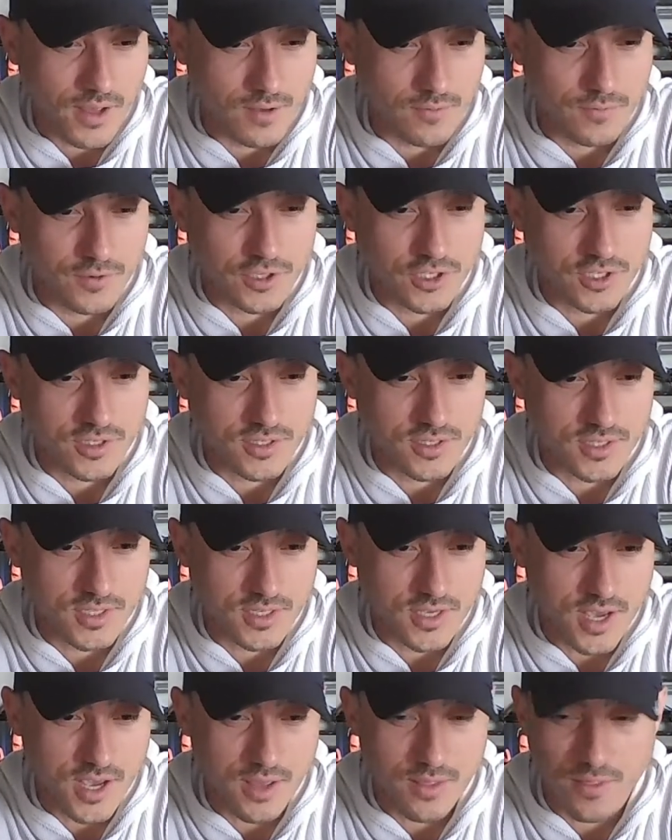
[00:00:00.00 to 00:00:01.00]

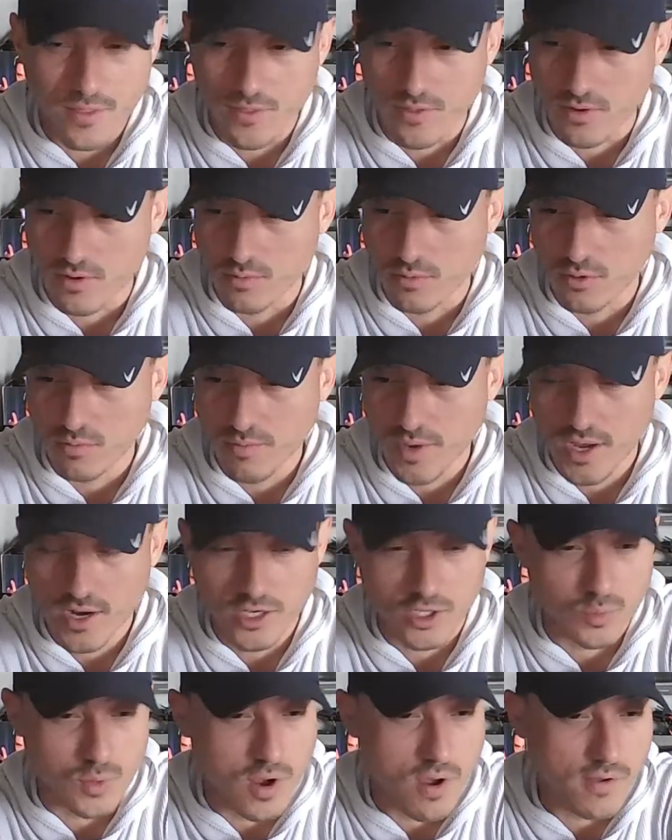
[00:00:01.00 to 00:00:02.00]
Efficiency and thermal
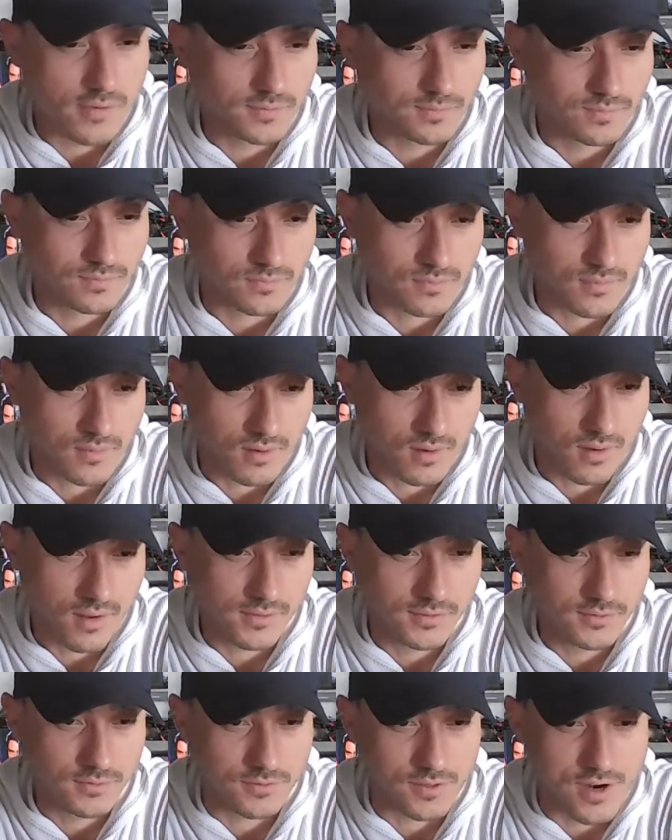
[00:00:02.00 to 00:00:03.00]
management.
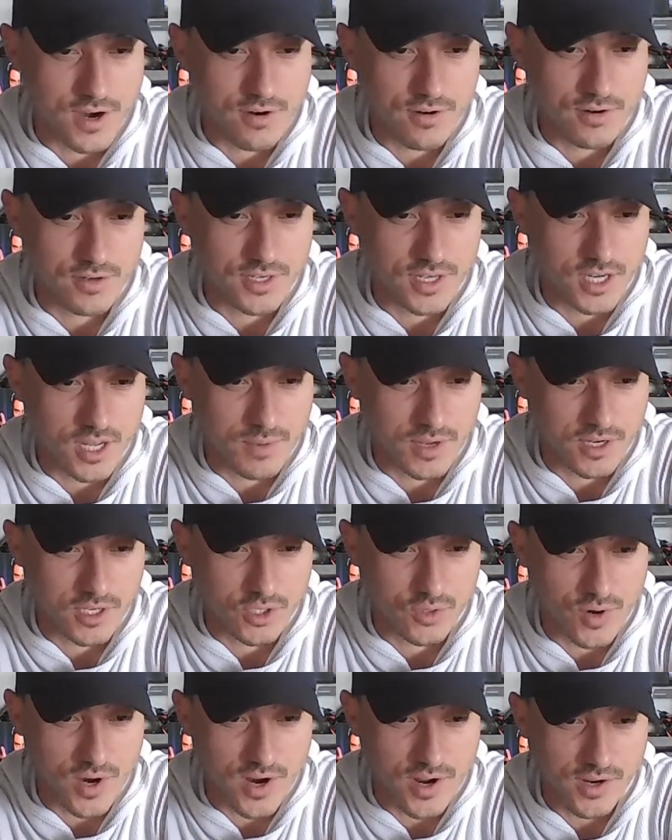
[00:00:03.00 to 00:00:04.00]
For aerodynamic
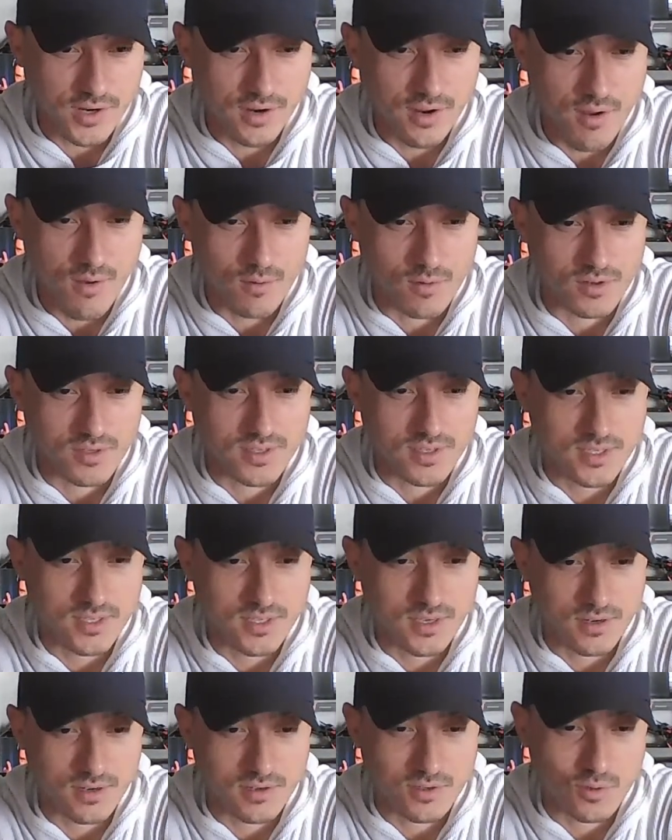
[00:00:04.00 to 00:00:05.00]
drag,
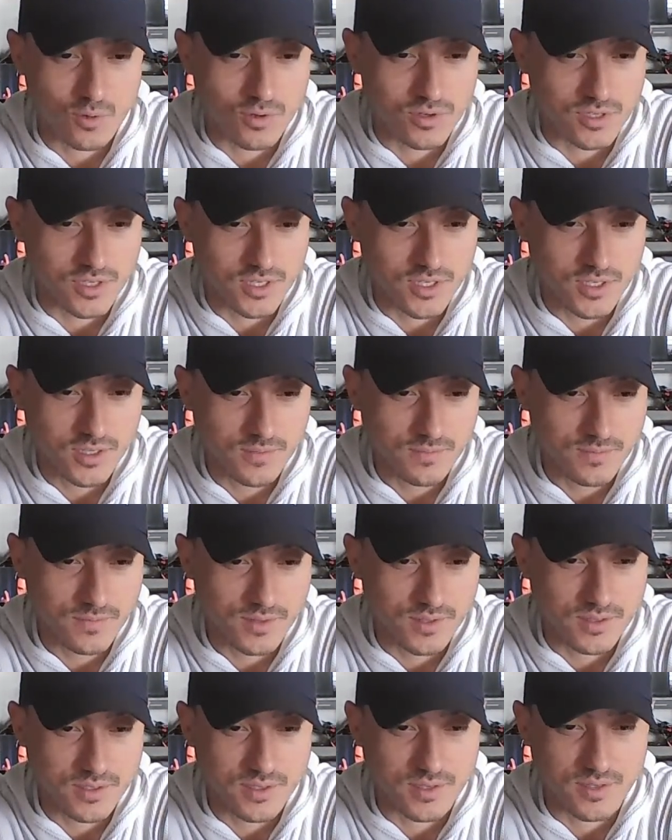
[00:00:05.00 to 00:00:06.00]
C_D,
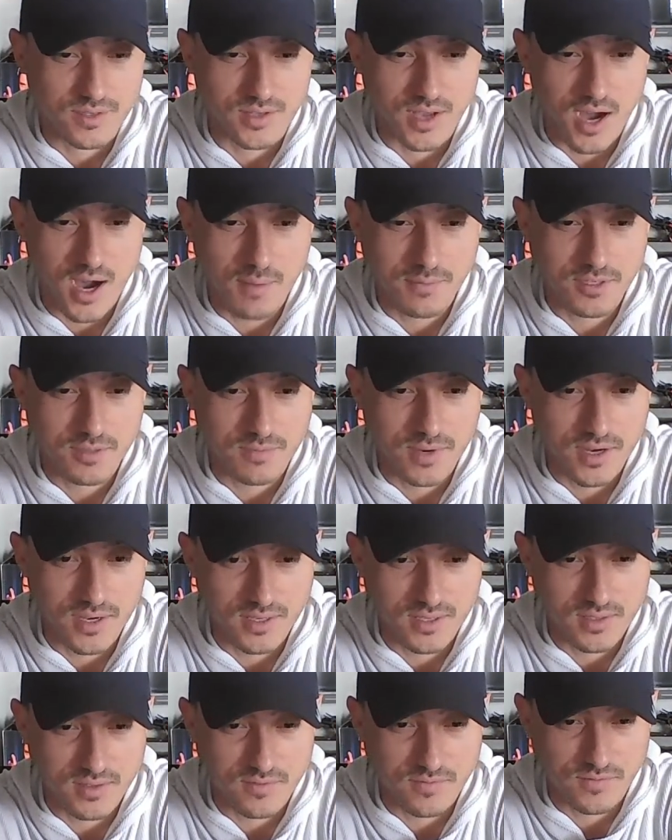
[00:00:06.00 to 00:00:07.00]
this is the
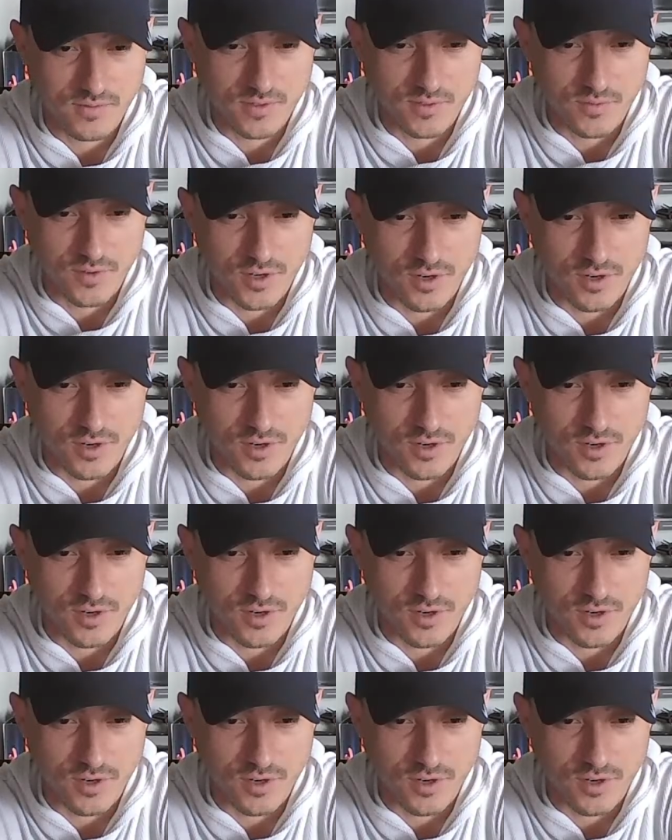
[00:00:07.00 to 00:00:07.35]
optimized